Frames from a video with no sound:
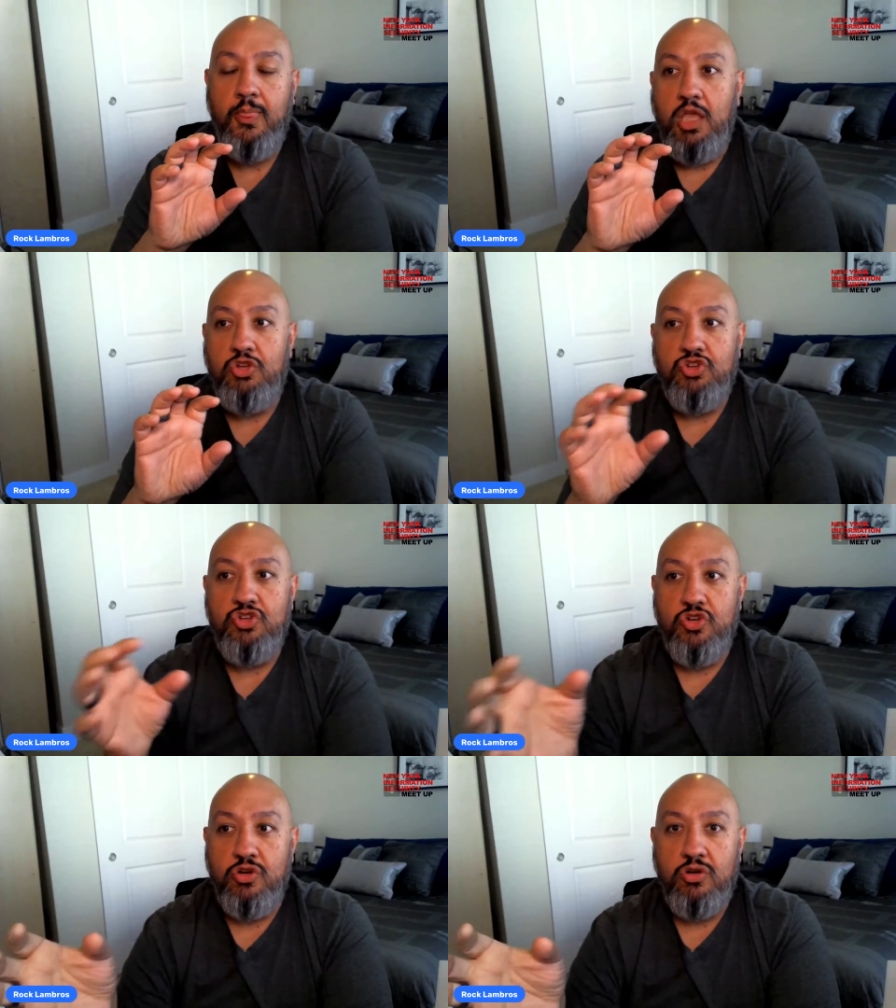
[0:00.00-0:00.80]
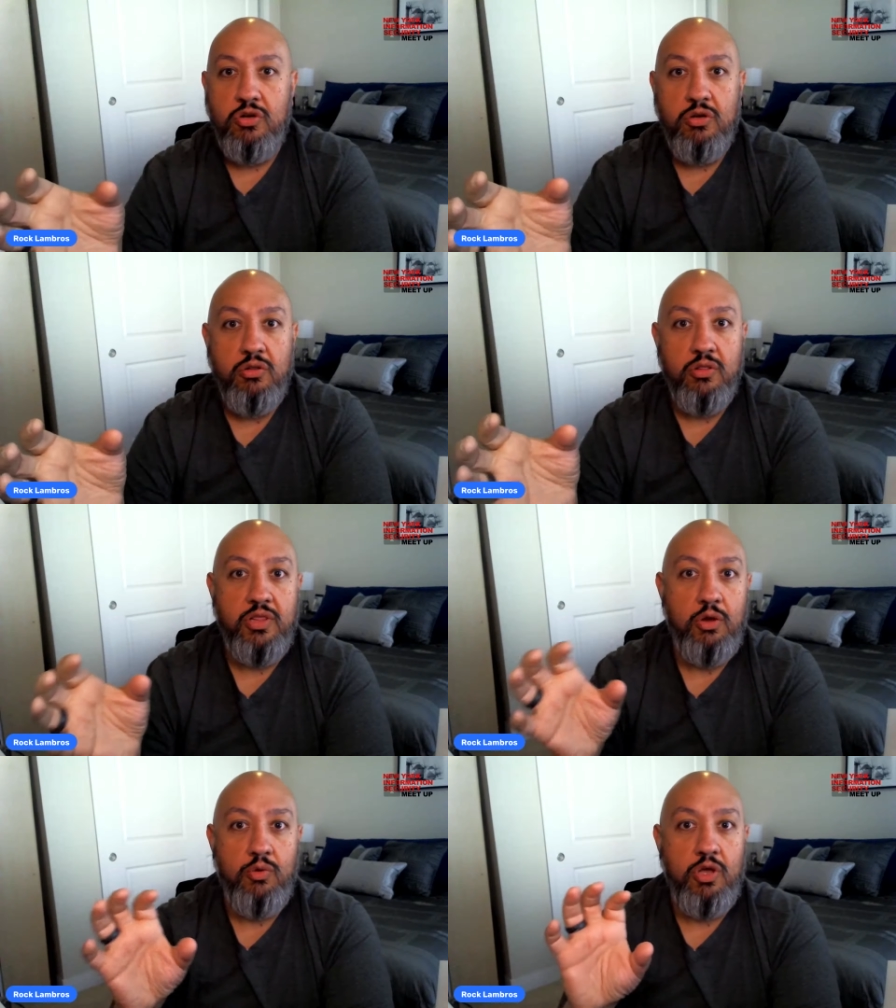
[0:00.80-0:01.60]
ensure
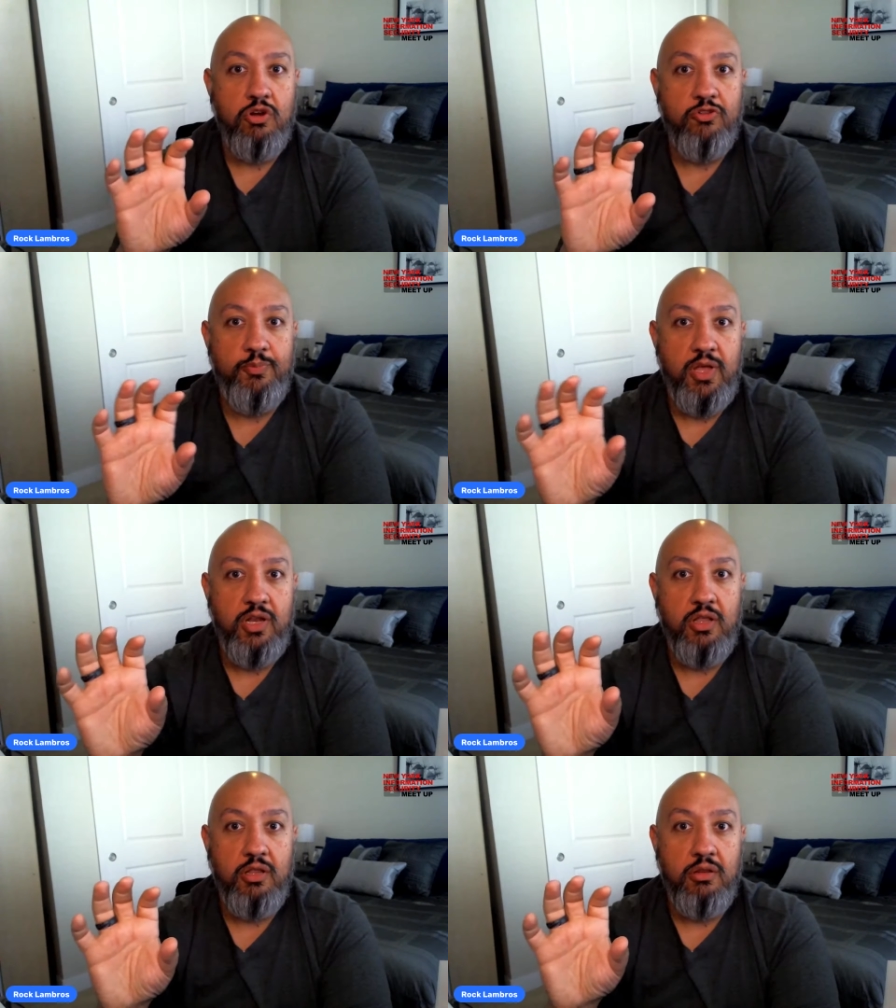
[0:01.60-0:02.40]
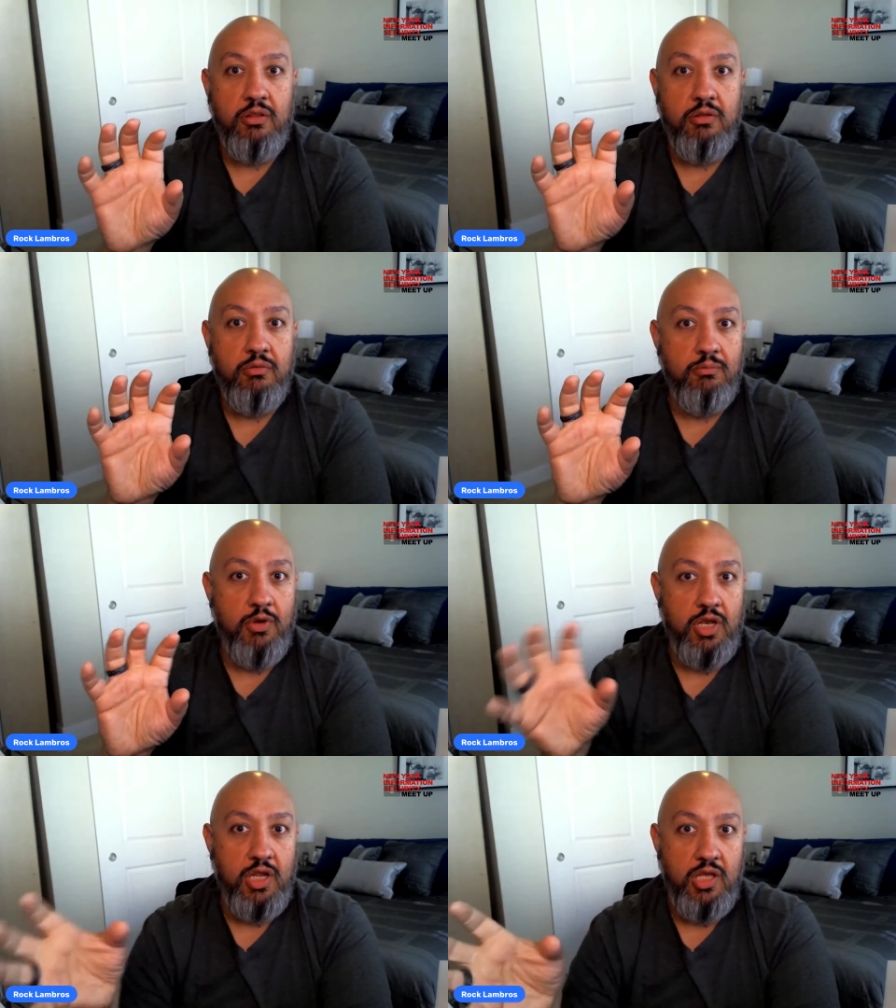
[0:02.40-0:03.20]
that we are spending
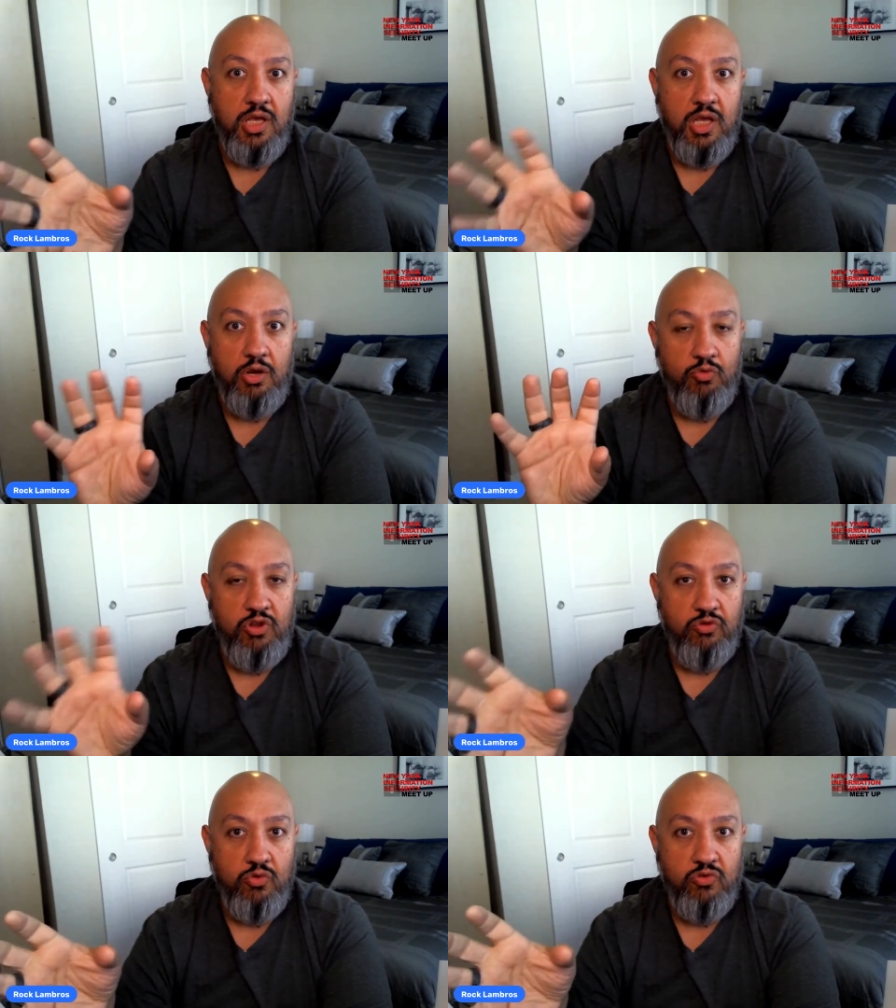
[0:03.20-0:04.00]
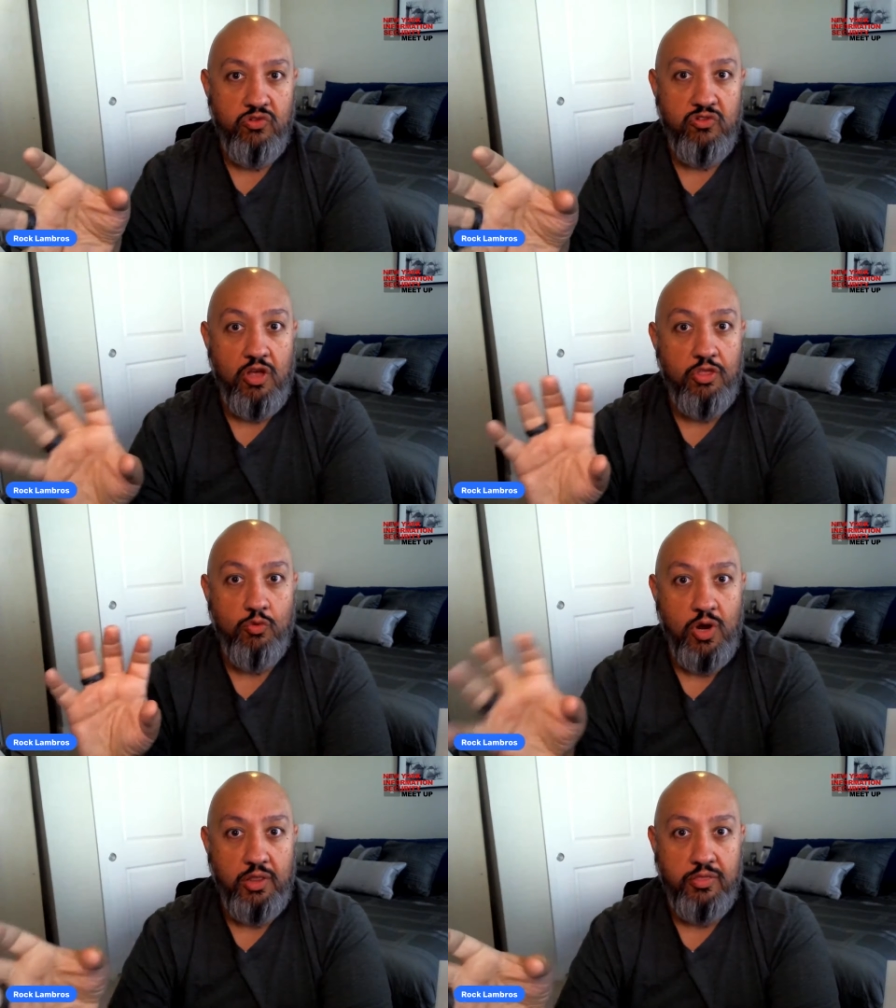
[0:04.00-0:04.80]
money and resources on the
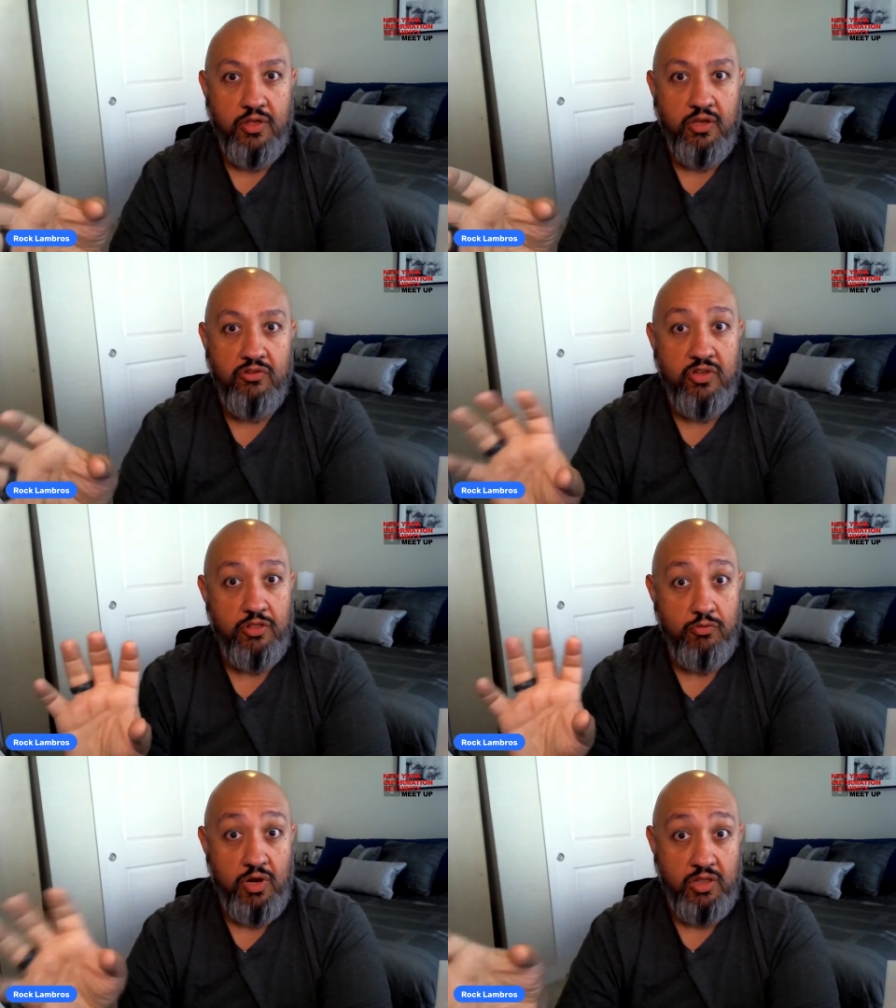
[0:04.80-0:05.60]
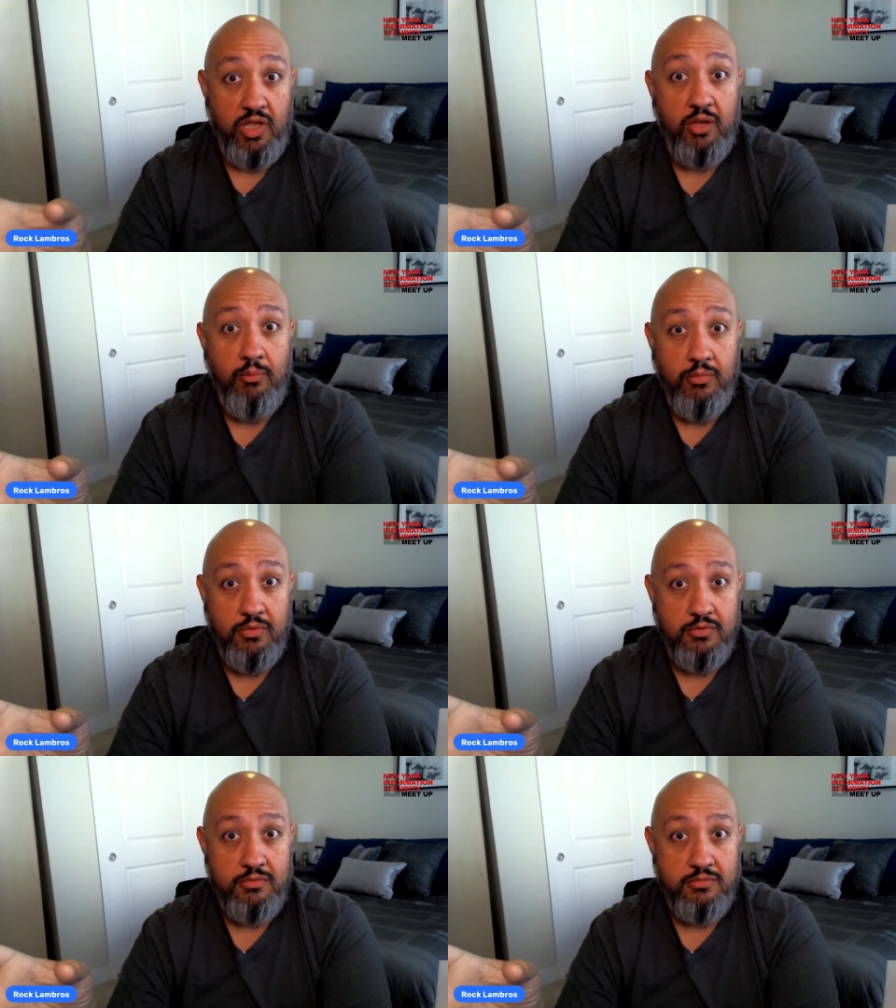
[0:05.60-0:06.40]
right things at the right
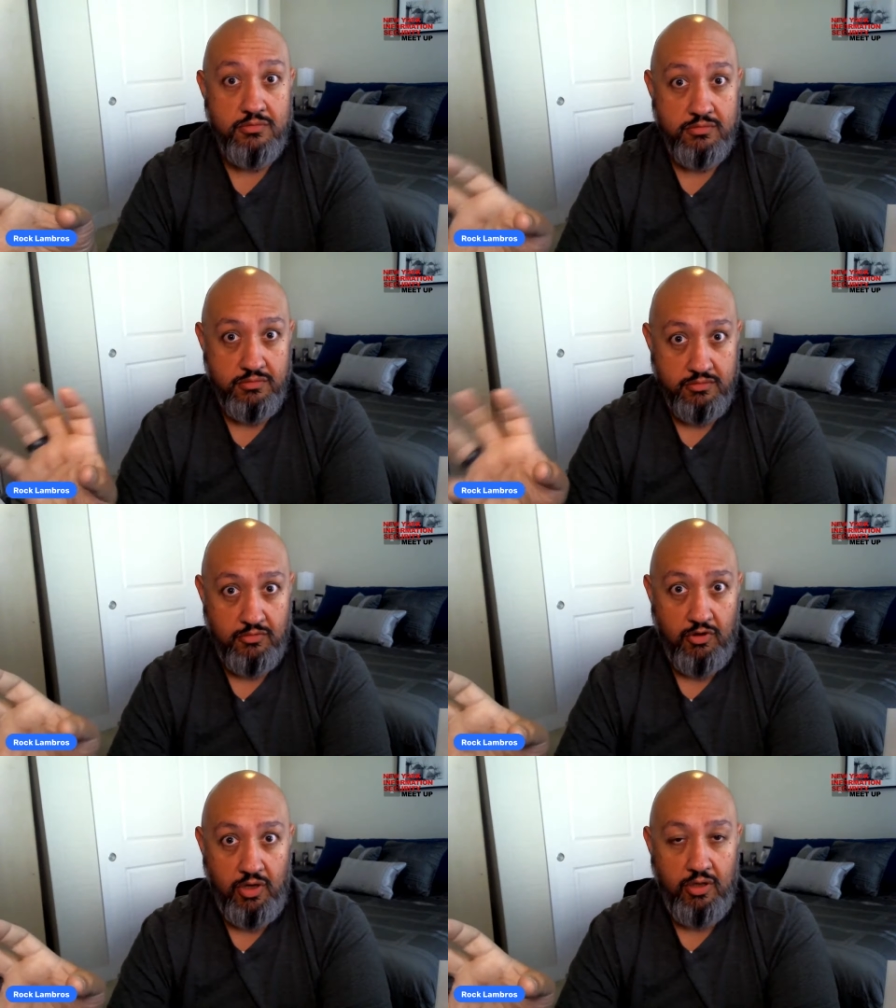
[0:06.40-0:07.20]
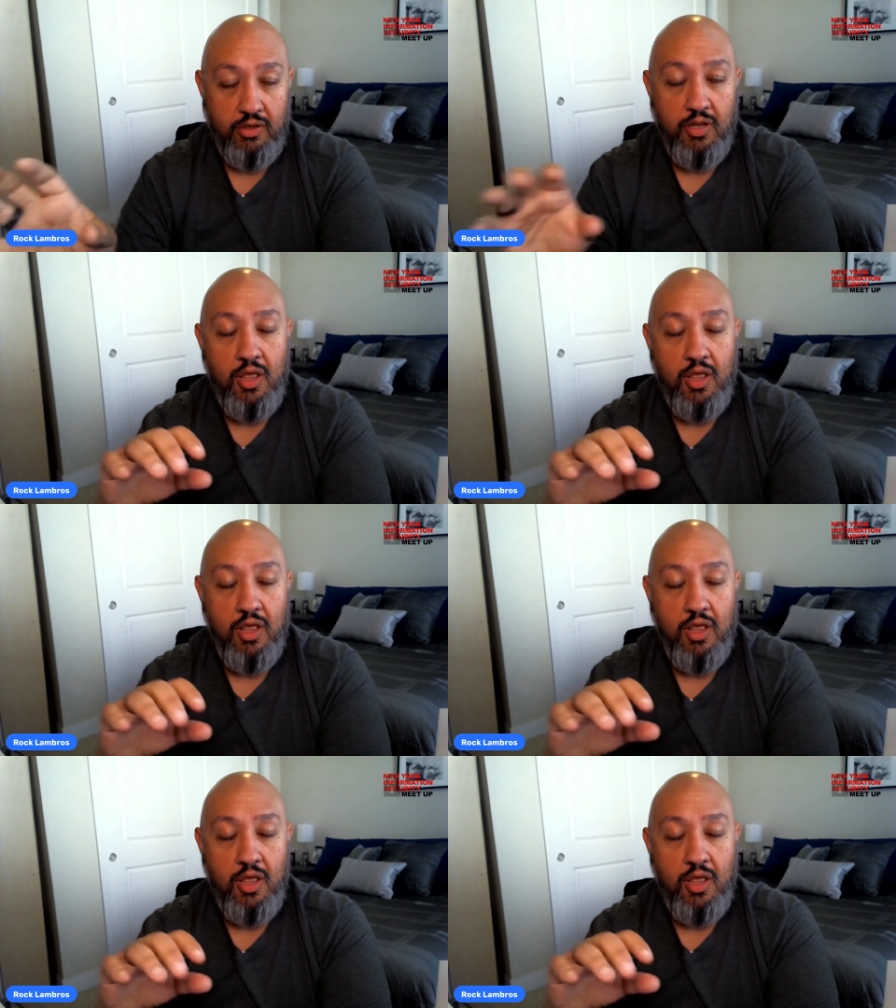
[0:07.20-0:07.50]
time, right?